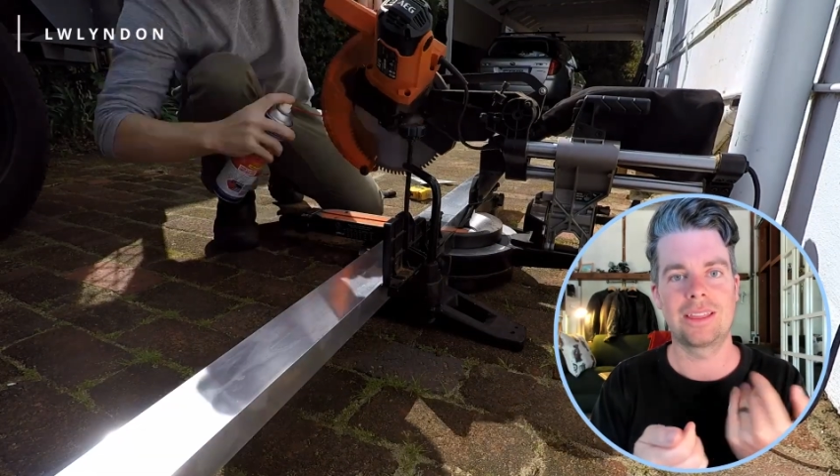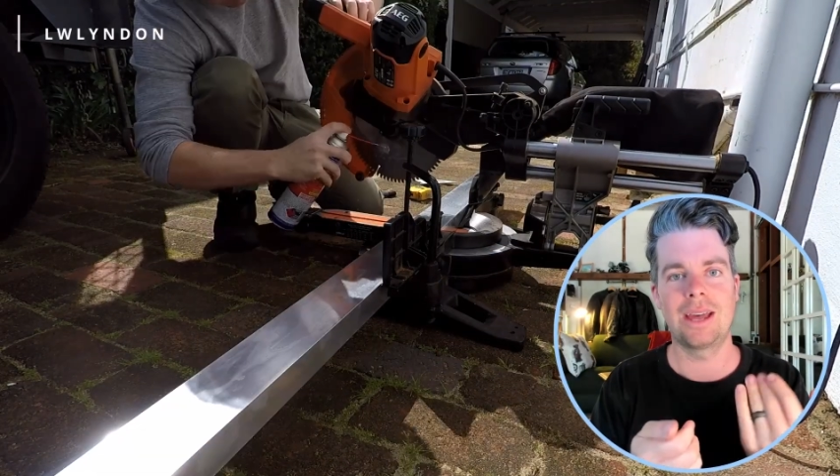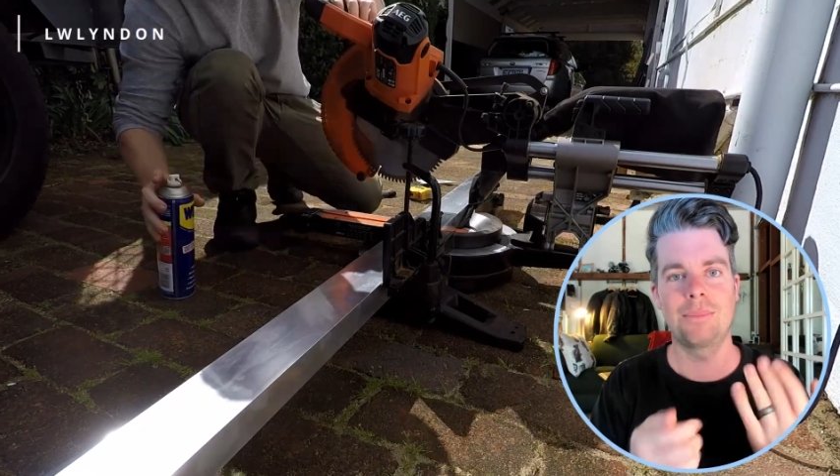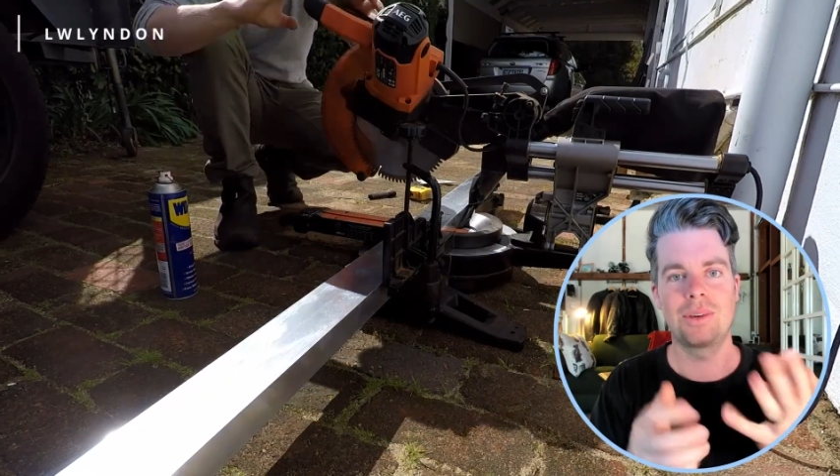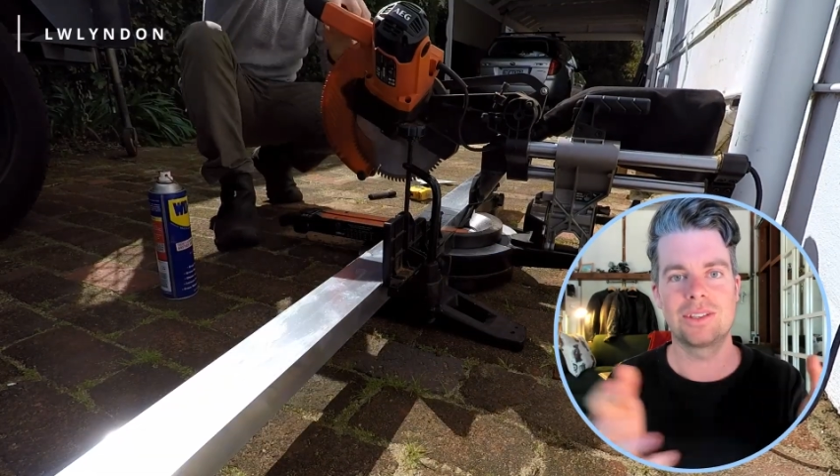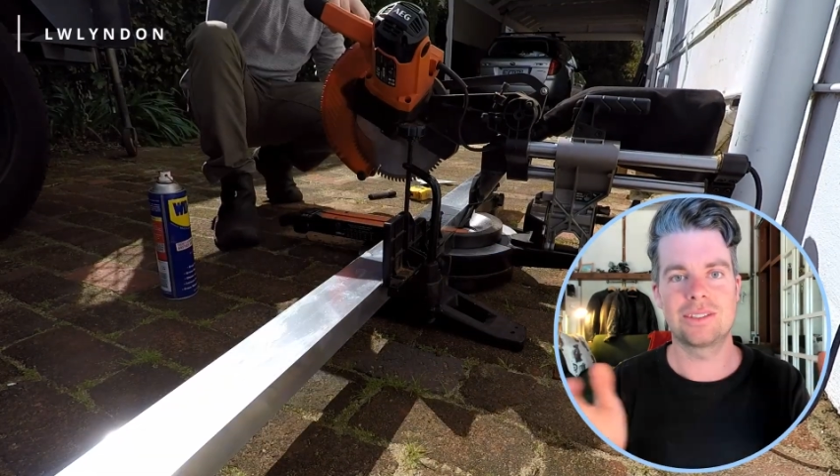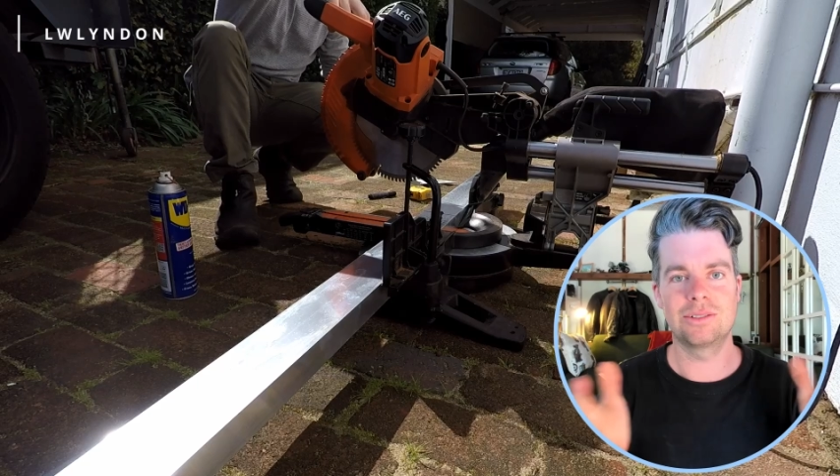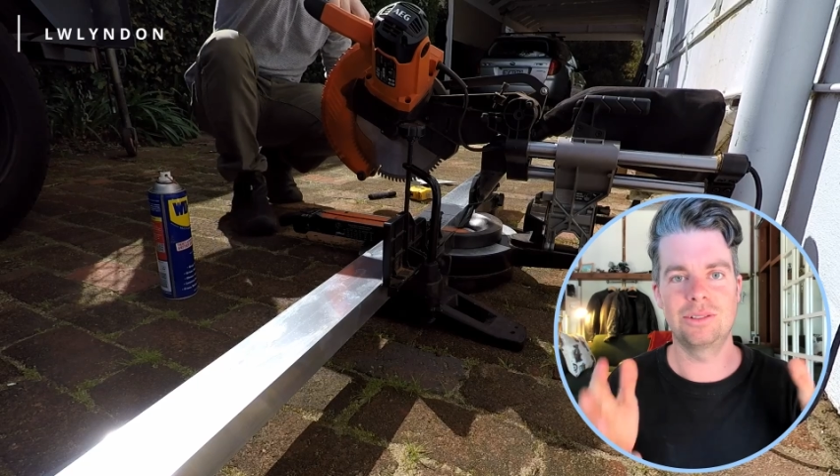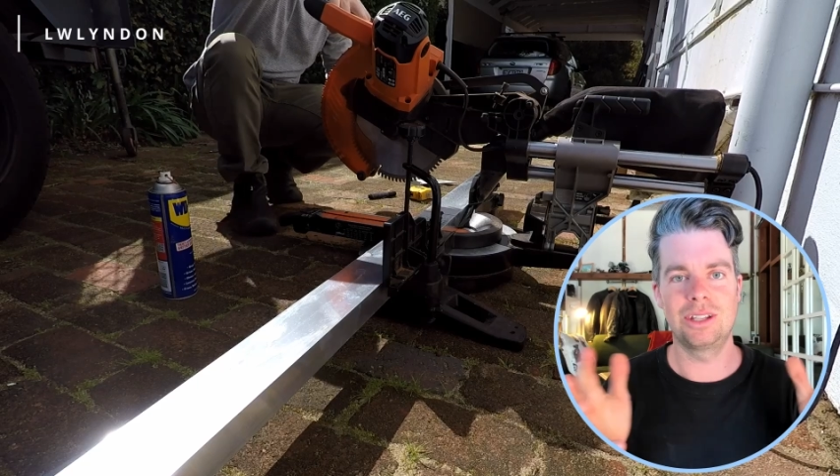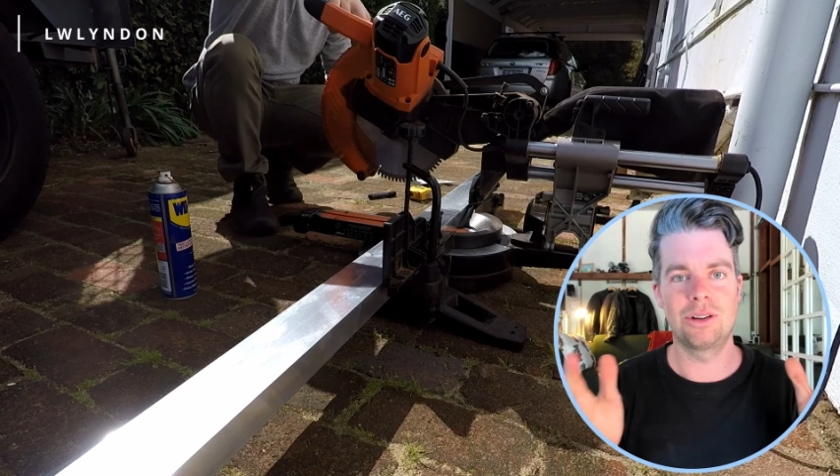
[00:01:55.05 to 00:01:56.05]
because all
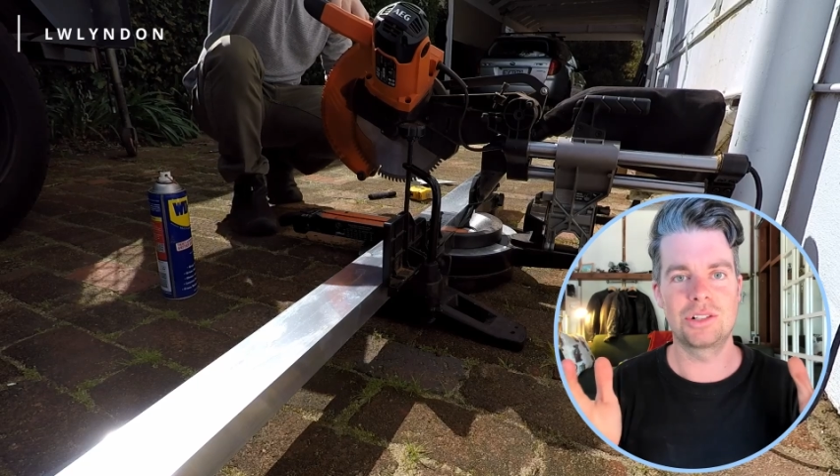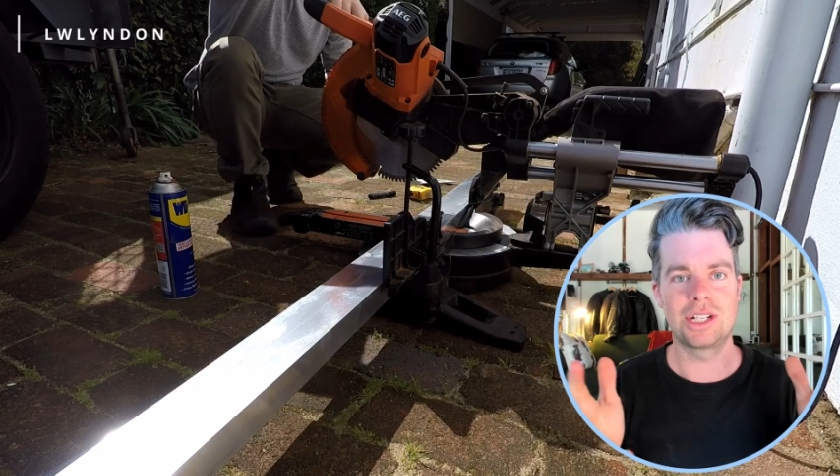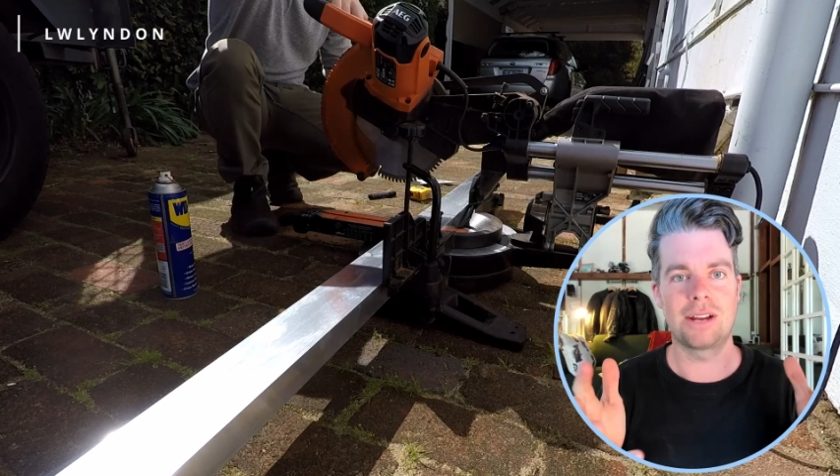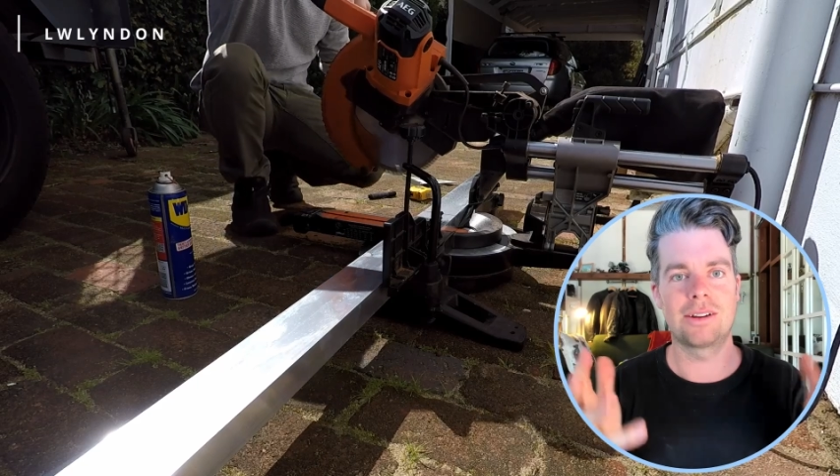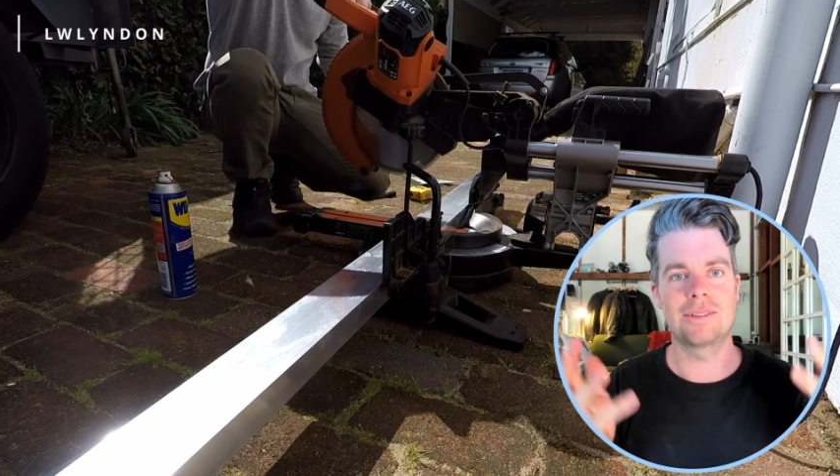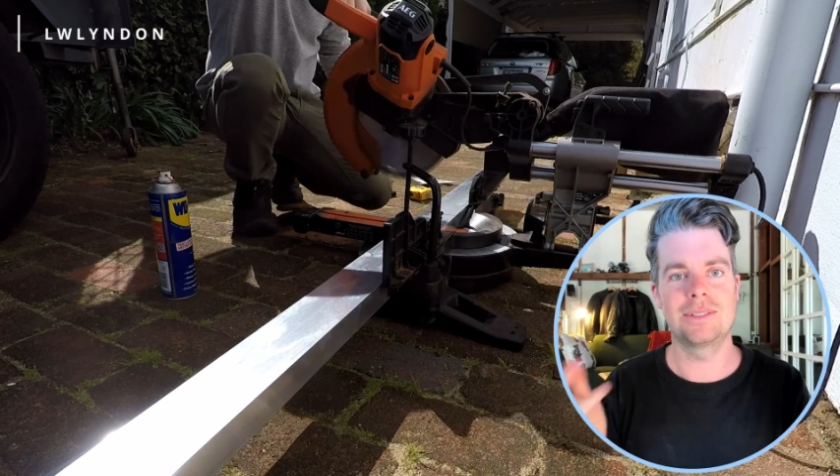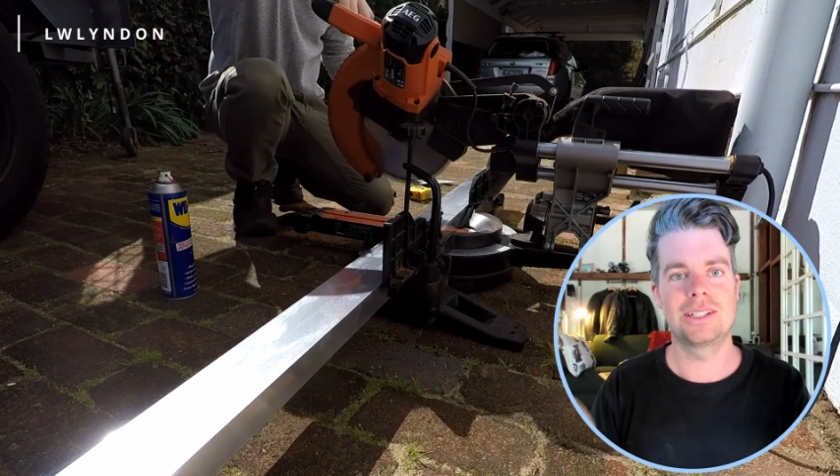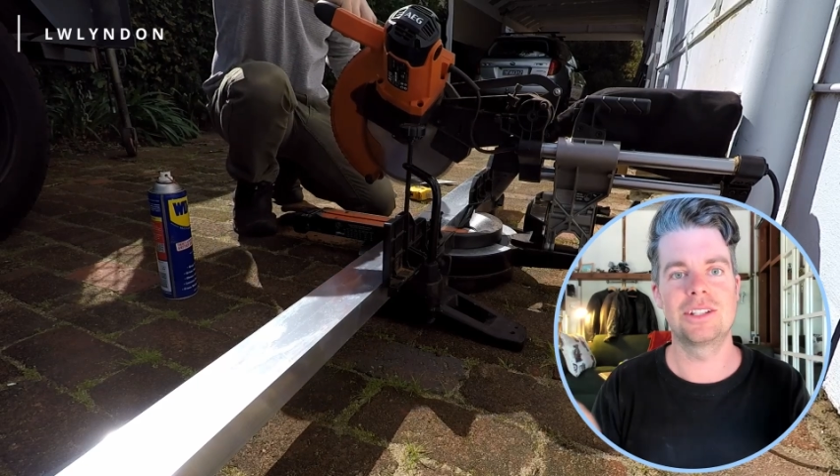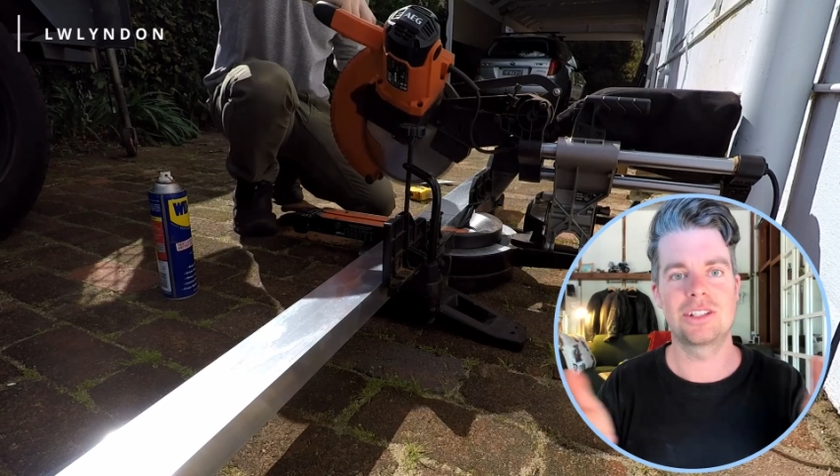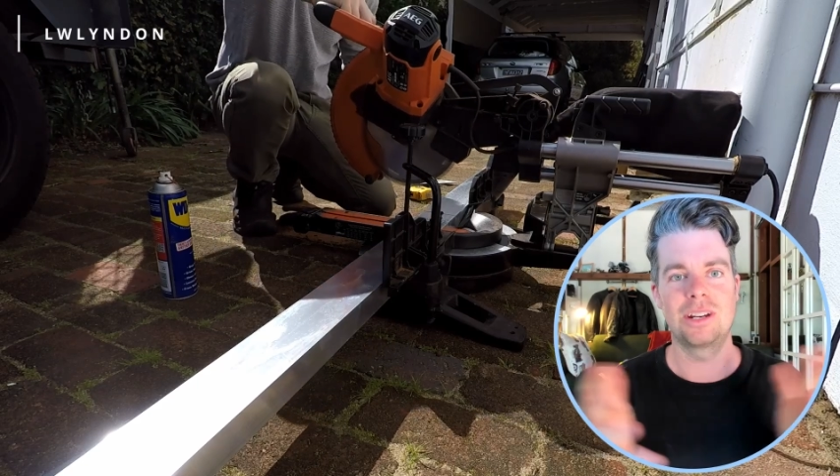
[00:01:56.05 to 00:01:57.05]
the old jarrah is just
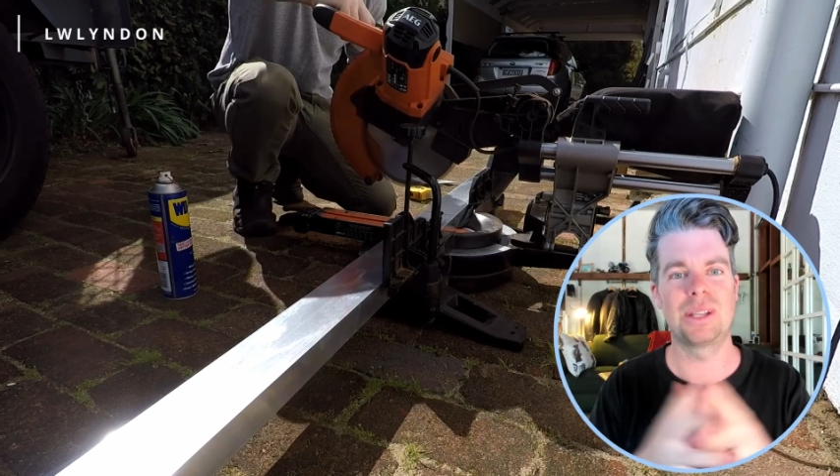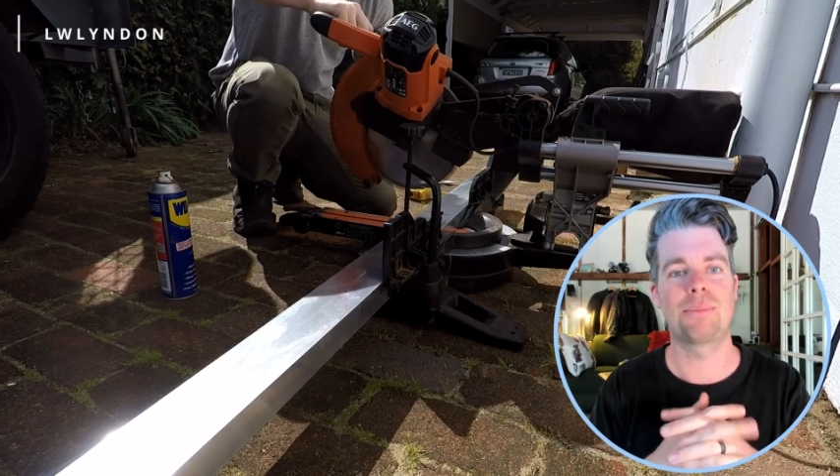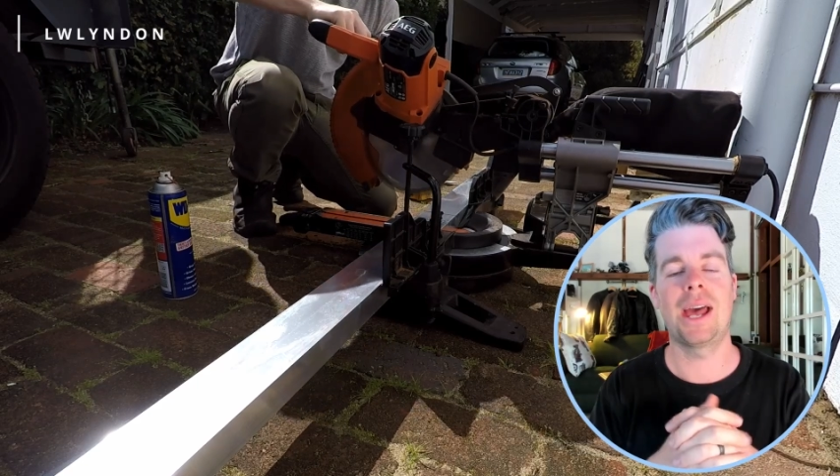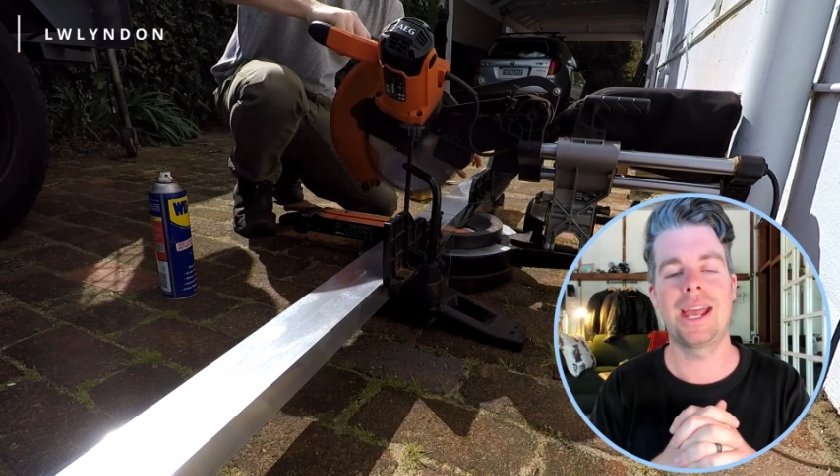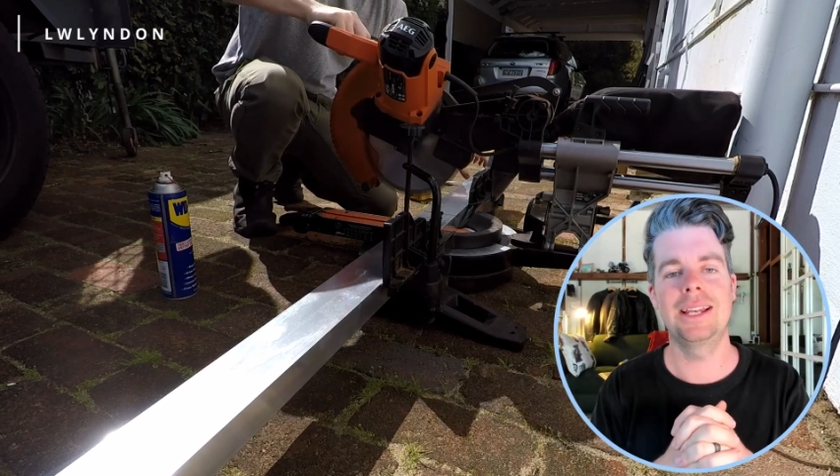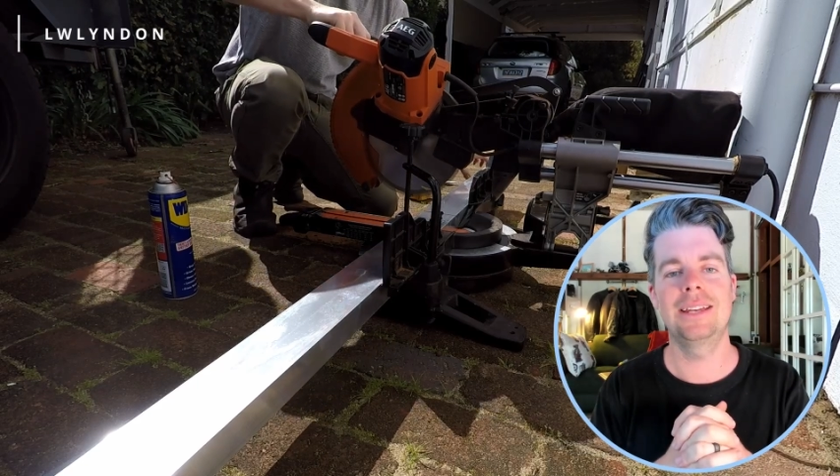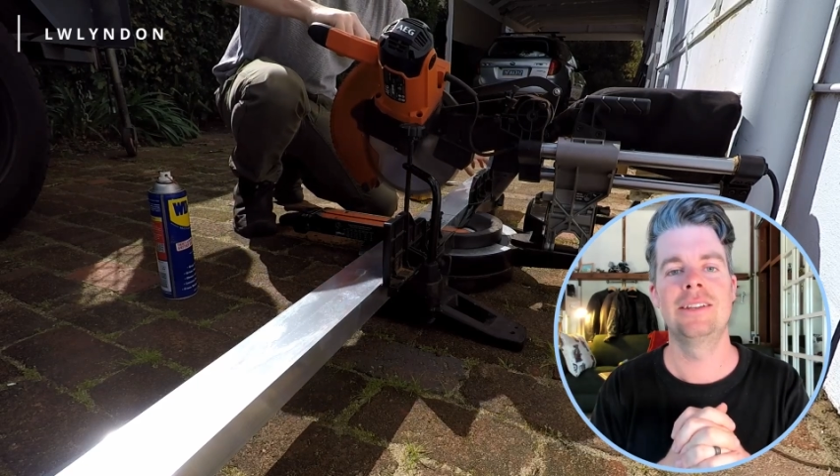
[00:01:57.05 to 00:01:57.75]
going to be a pain,